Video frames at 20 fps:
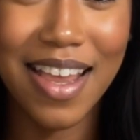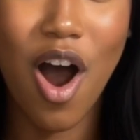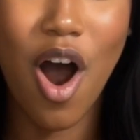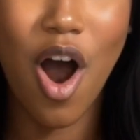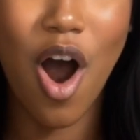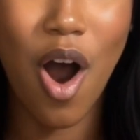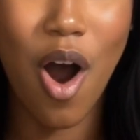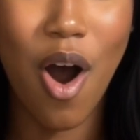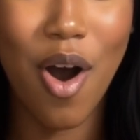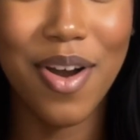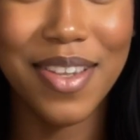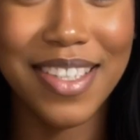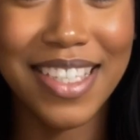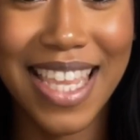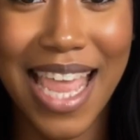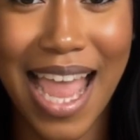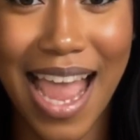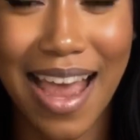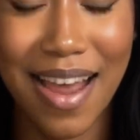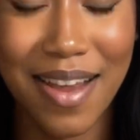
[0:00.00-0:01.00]
Whole
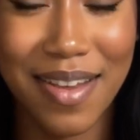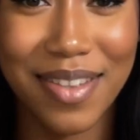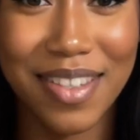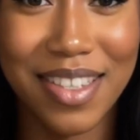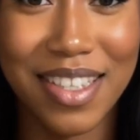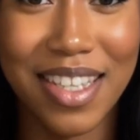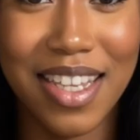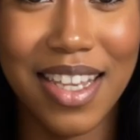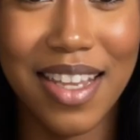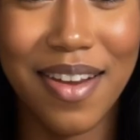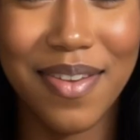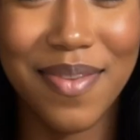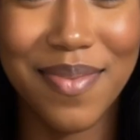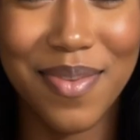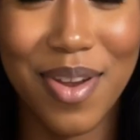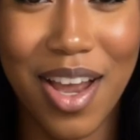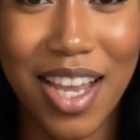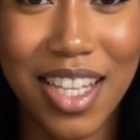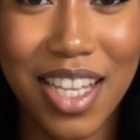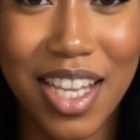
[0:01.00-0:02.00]
towns,
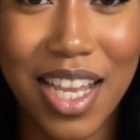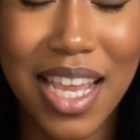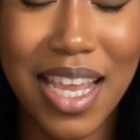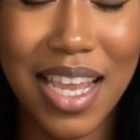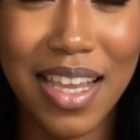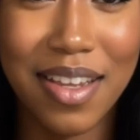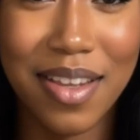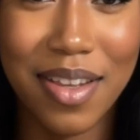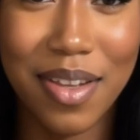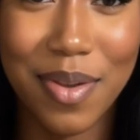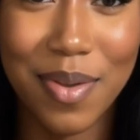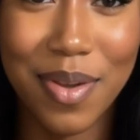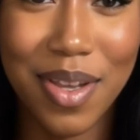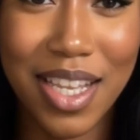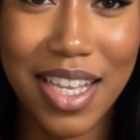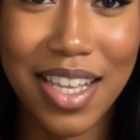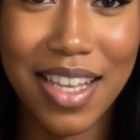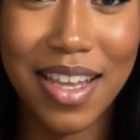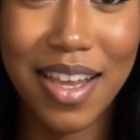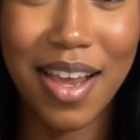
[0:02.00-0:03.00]
Frenier
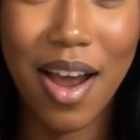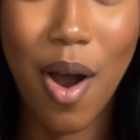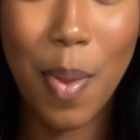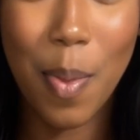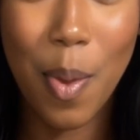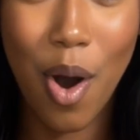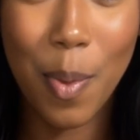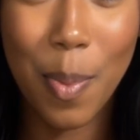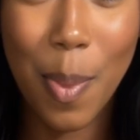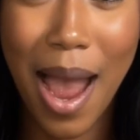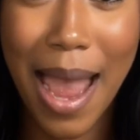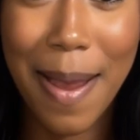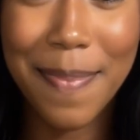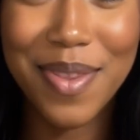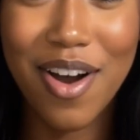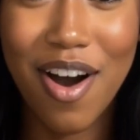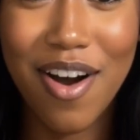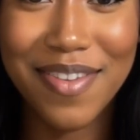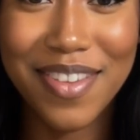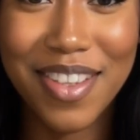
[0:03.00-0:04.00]
included, were wiped
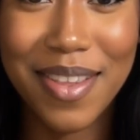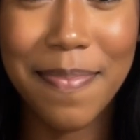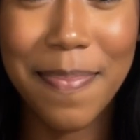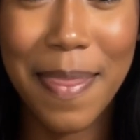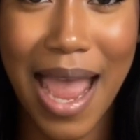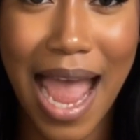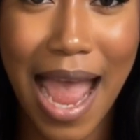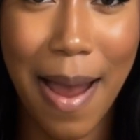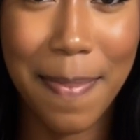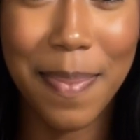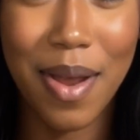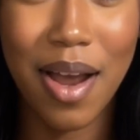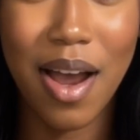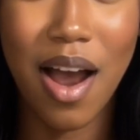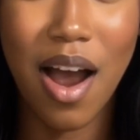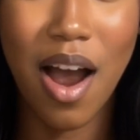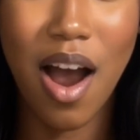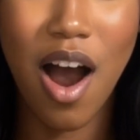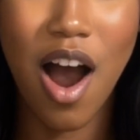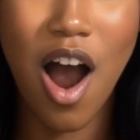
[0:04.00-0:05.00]
off the map.
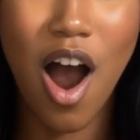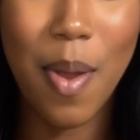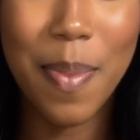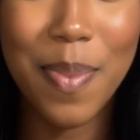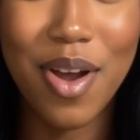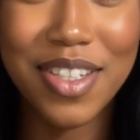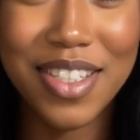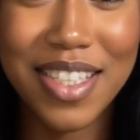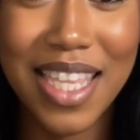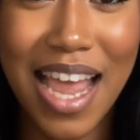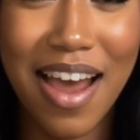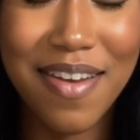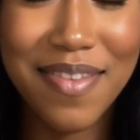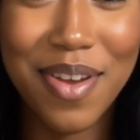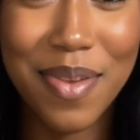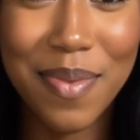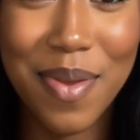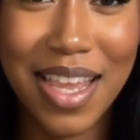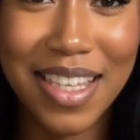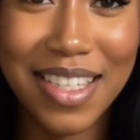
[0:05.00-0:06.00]
Almost
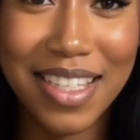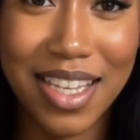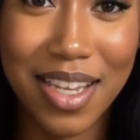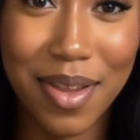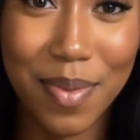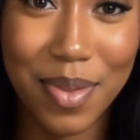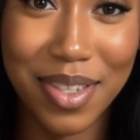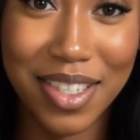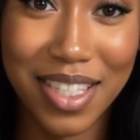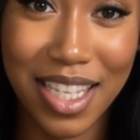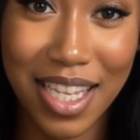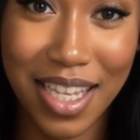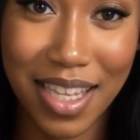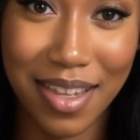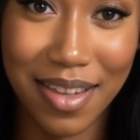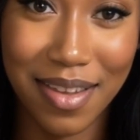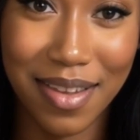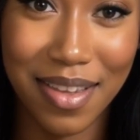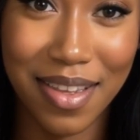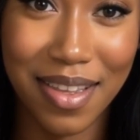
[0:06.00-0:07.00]
every resident was
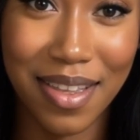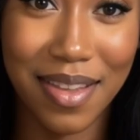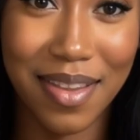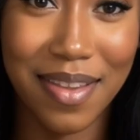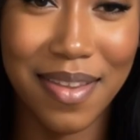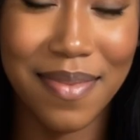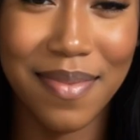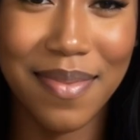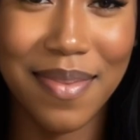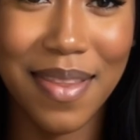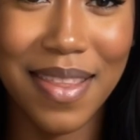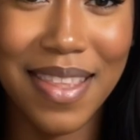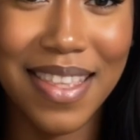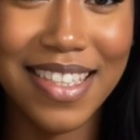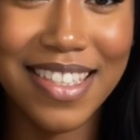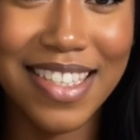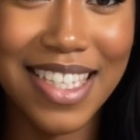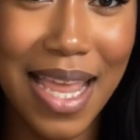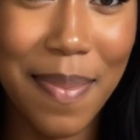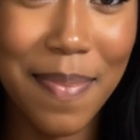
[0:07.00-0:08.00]
killed. The
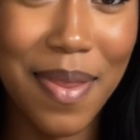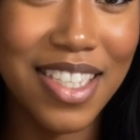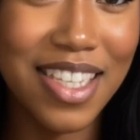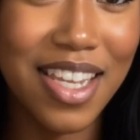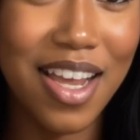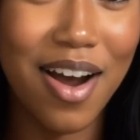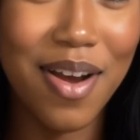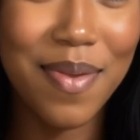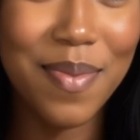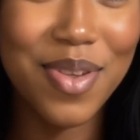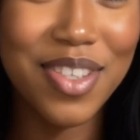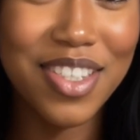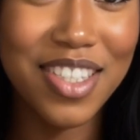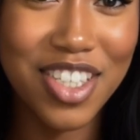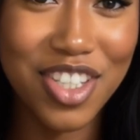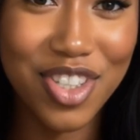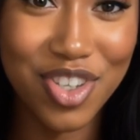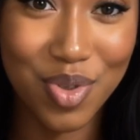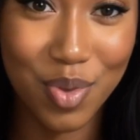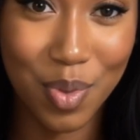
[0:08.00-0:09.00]
cemetery was
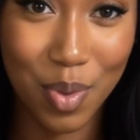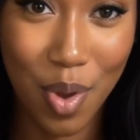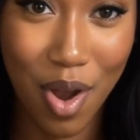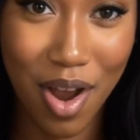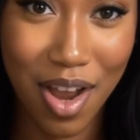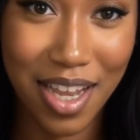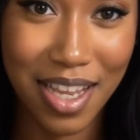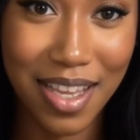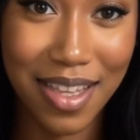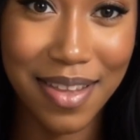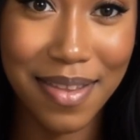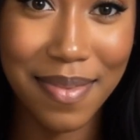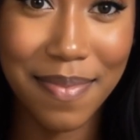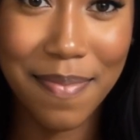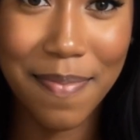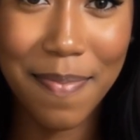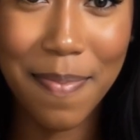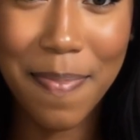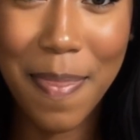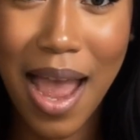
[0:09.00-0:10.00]
destroyed.
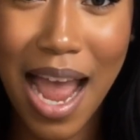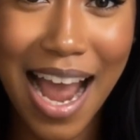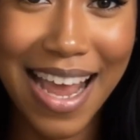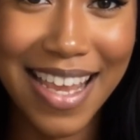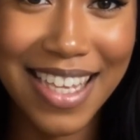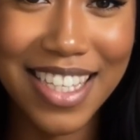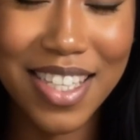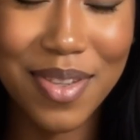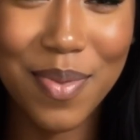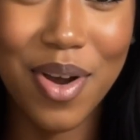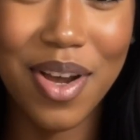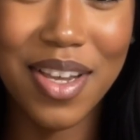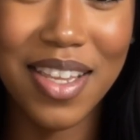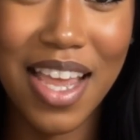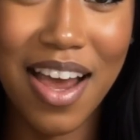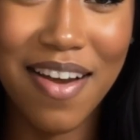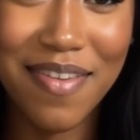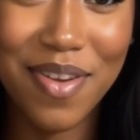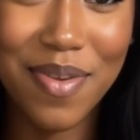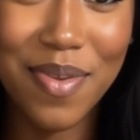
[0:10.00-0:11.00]
Bodies were
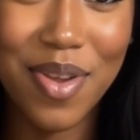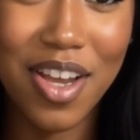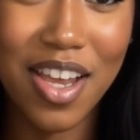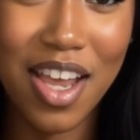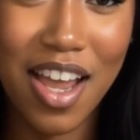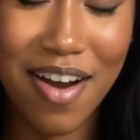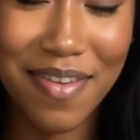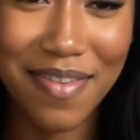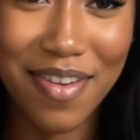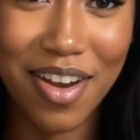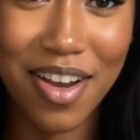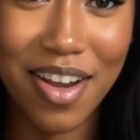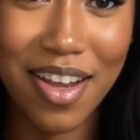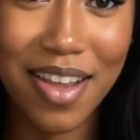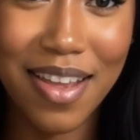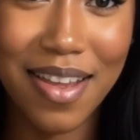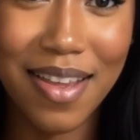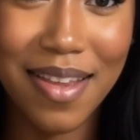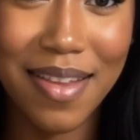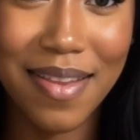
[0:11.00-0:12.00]
never recovered.
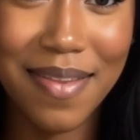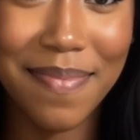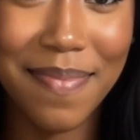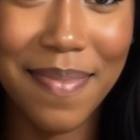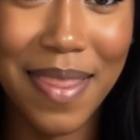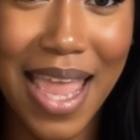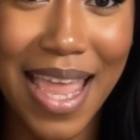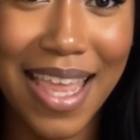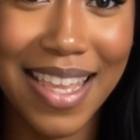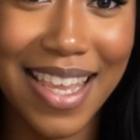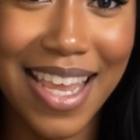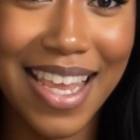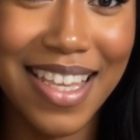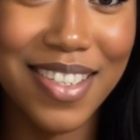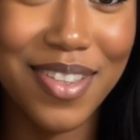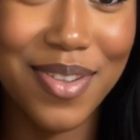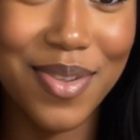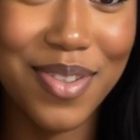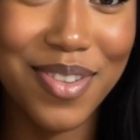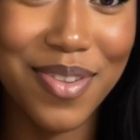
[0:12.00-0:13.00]
And
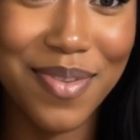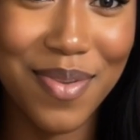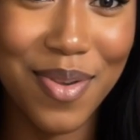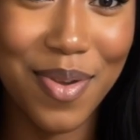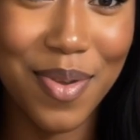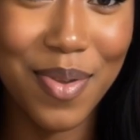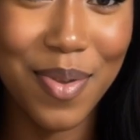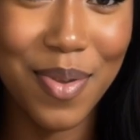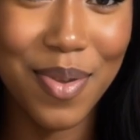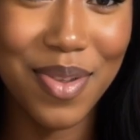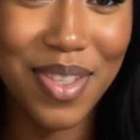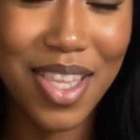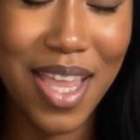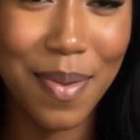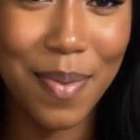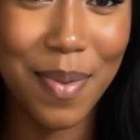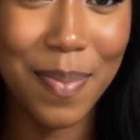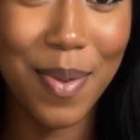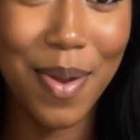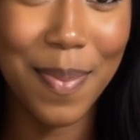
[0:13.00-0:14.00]
guess whose funeral they
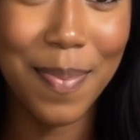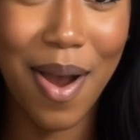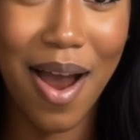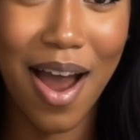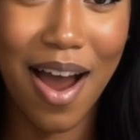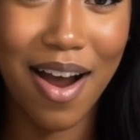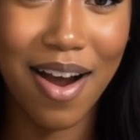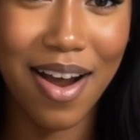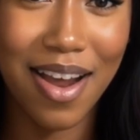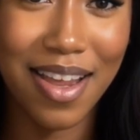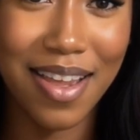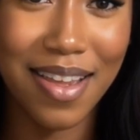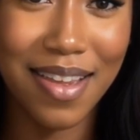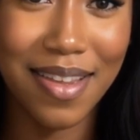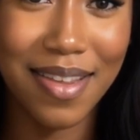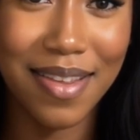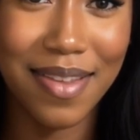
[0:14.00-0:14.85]
were preparing?